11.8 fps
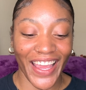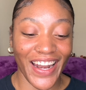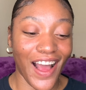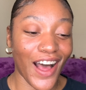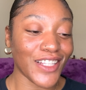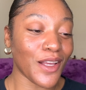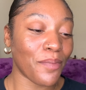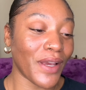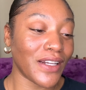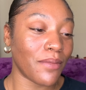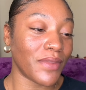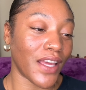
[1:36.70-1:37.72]
and I also
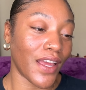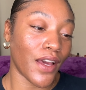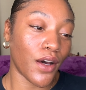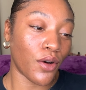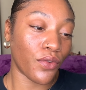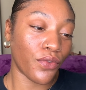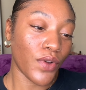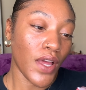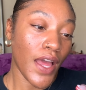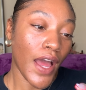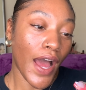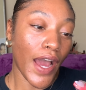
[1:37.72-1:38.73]
picked up the e.l.f
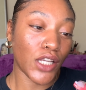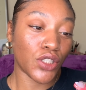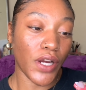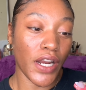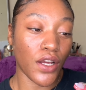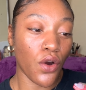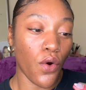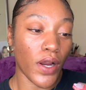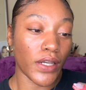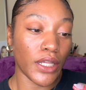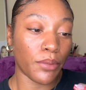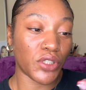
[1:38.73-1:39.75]
hydrating
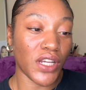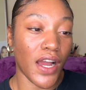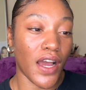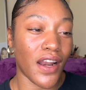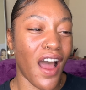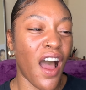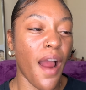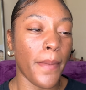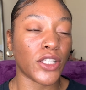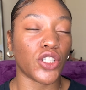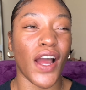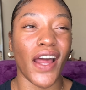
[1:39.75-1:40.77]
core lip shine i
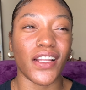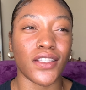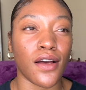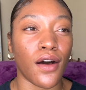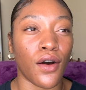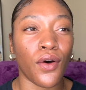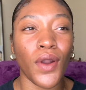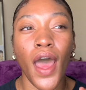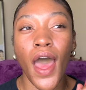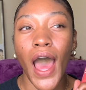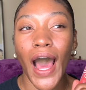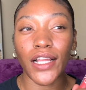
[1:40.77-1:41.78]
already tried this on
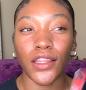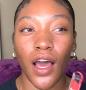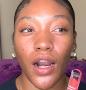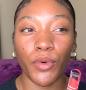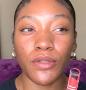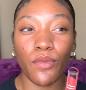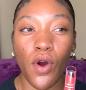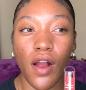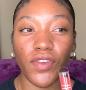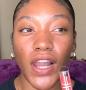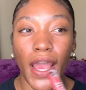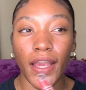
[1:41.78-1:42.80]
i thought it was more
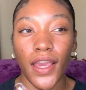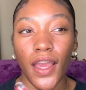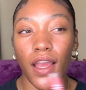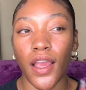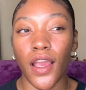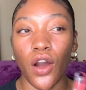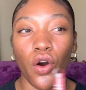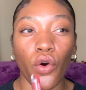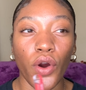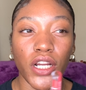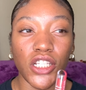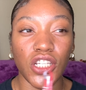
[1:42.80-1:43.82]
of like a
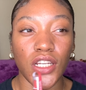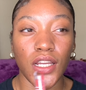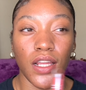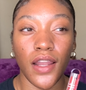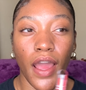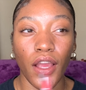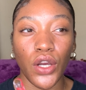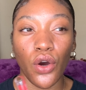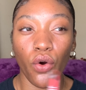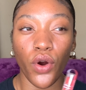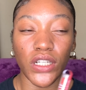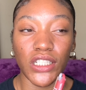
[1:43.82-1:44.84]
orangey like
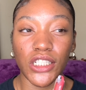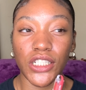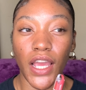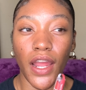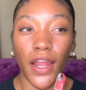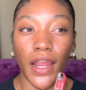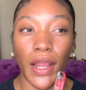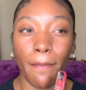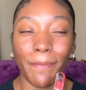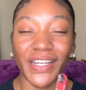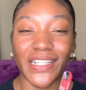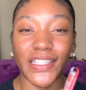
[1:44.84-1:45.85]
corally shade
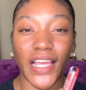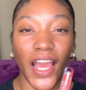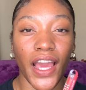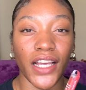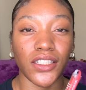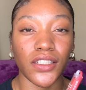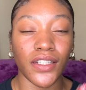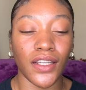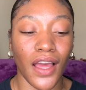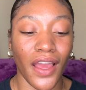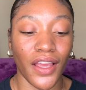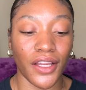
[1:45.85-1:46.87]
but it's actually
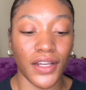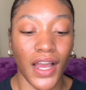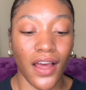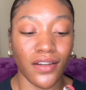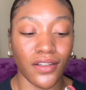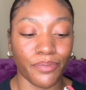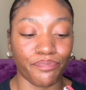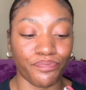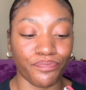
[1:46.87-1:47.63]
like kind of